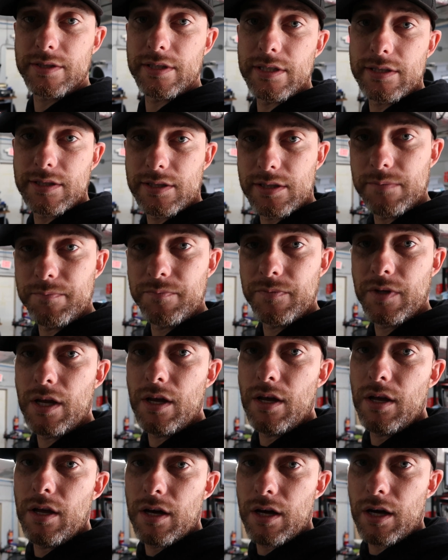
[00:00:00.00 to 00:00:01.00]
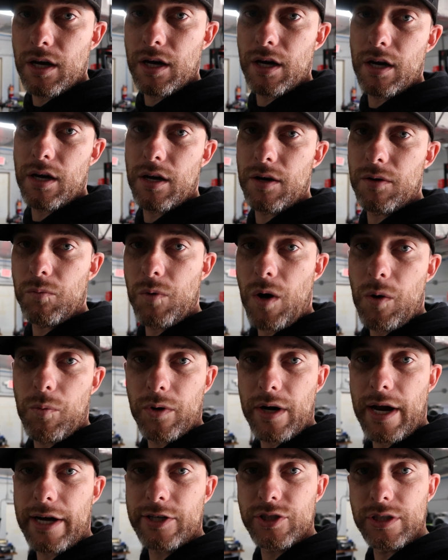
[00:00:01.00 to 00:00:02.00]
system, what
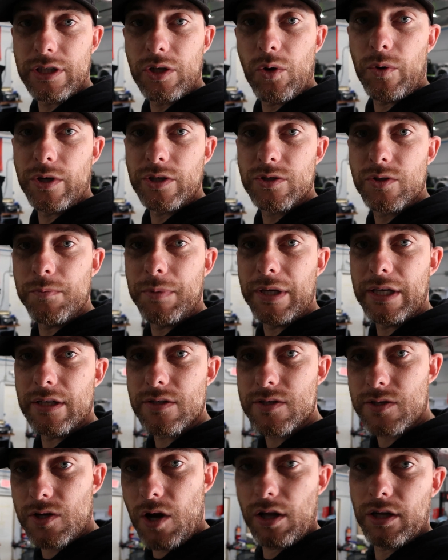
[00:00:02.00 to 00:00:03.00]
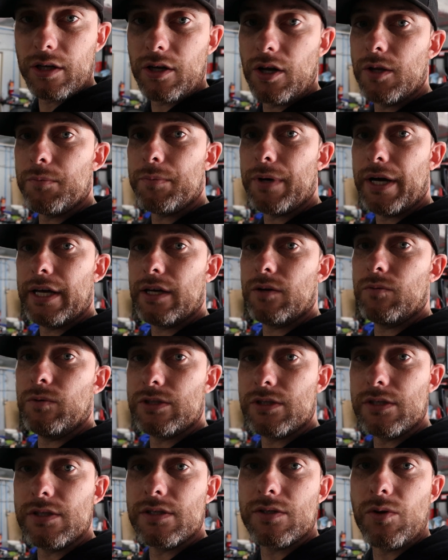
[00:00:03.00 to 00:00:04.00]
we're actually going to be installing on the bike,
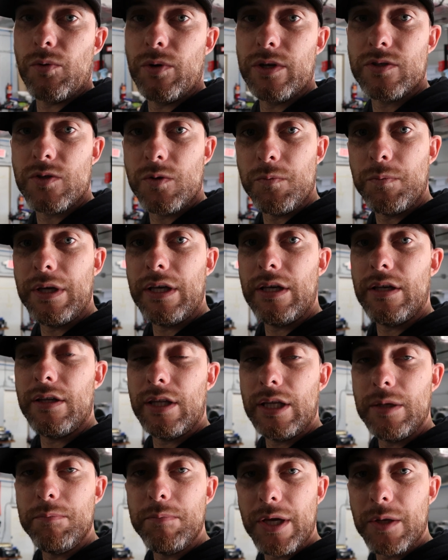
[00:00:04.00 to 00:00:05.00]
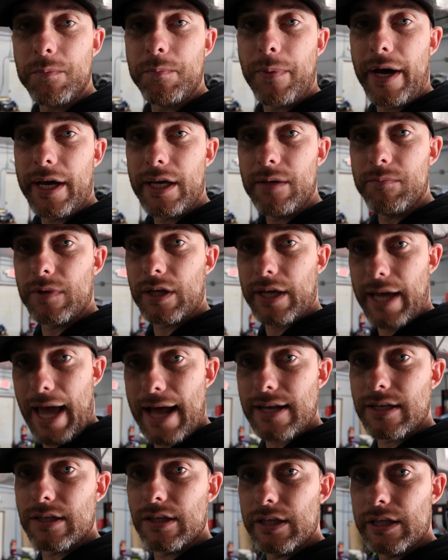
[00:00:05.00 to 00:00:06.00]
which is going to be the mid pipe, the
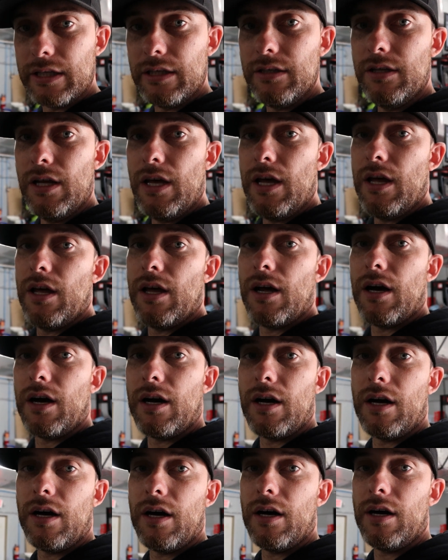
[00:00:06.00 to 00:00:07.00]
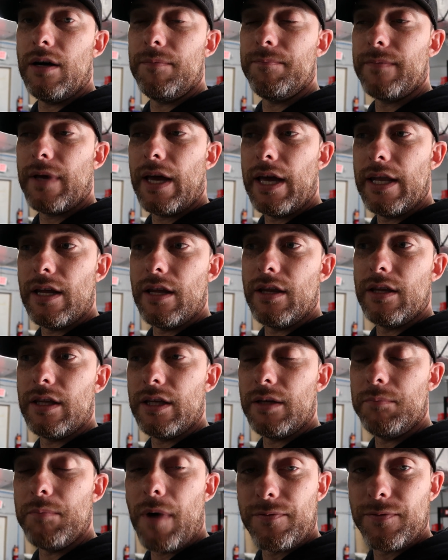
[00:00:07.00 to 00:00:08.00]
cat delete, and then
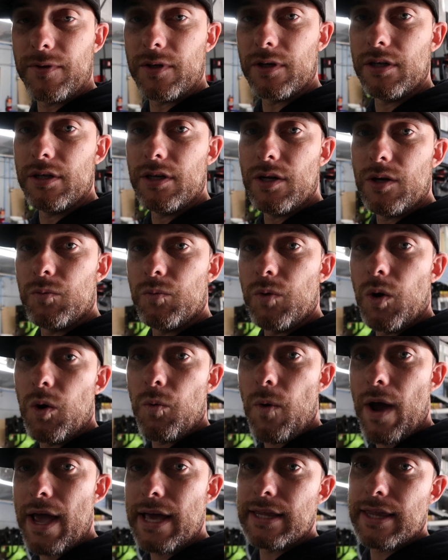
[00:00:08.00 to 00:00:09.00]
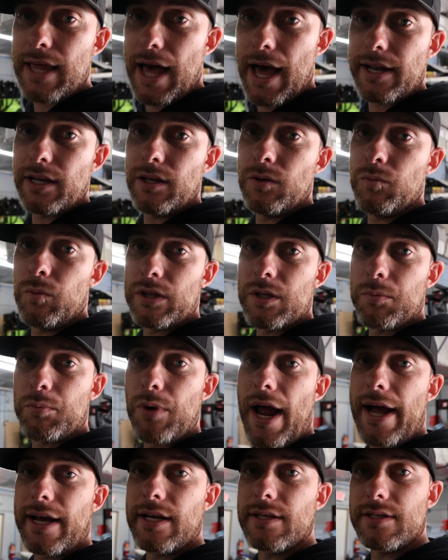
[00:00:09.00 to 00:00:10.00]
the muffler. We'll weigh that in with the
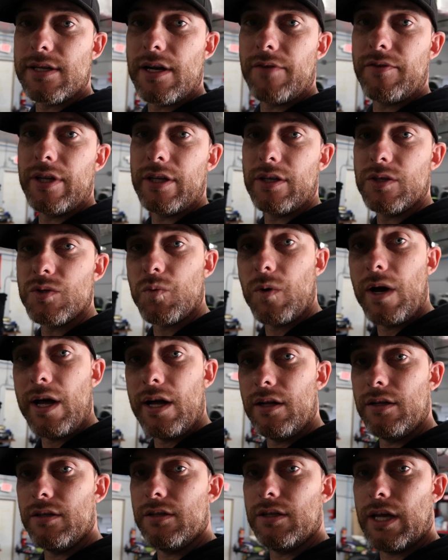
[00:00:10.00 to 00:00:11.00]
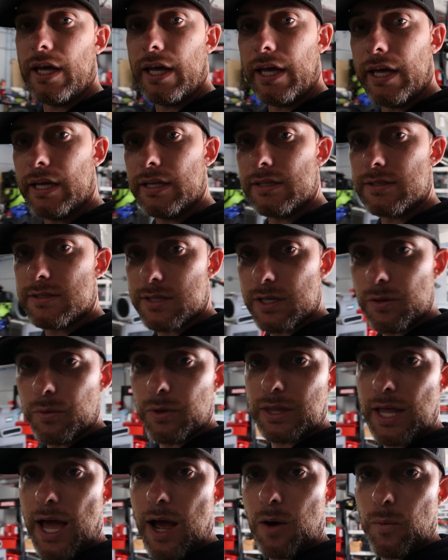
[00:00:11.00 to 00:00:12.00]
brackets and everything as well, and see
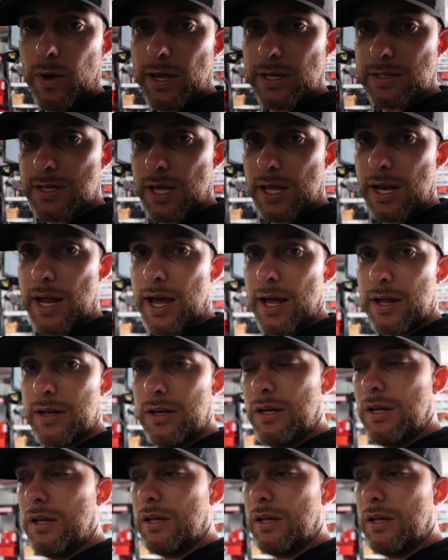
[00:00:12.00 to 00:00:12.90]
what that weighs in at.